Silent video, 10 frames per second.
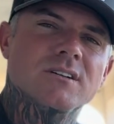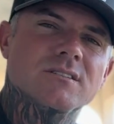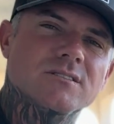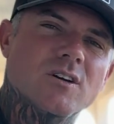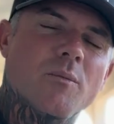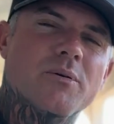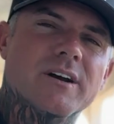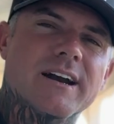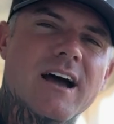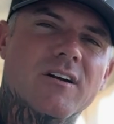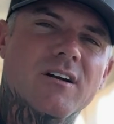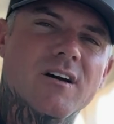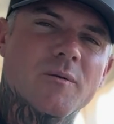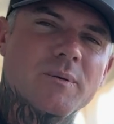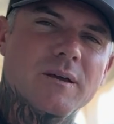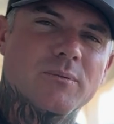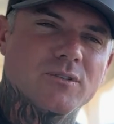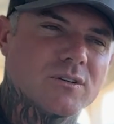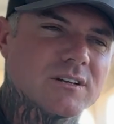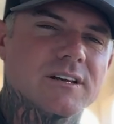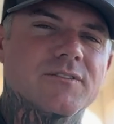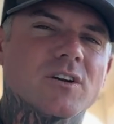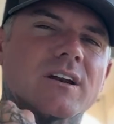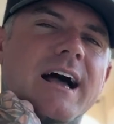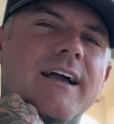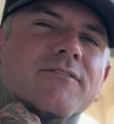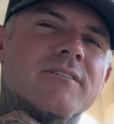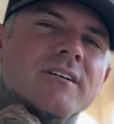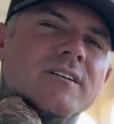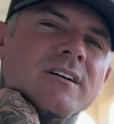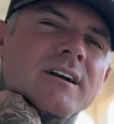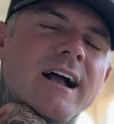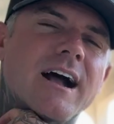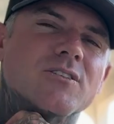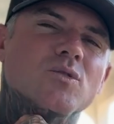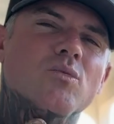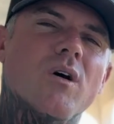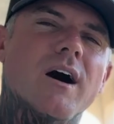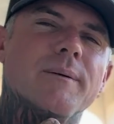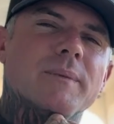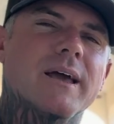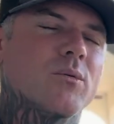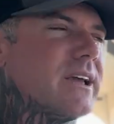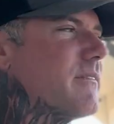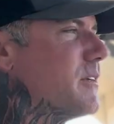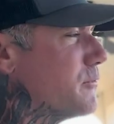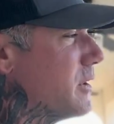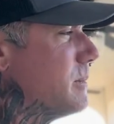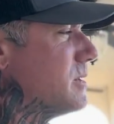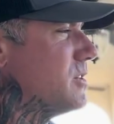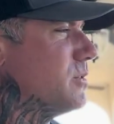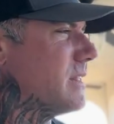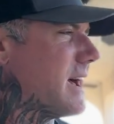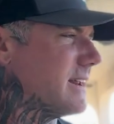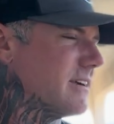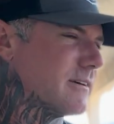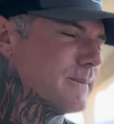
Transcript: don't put it out on other people. You can live your life how you want, man. We have the freedom to do that here.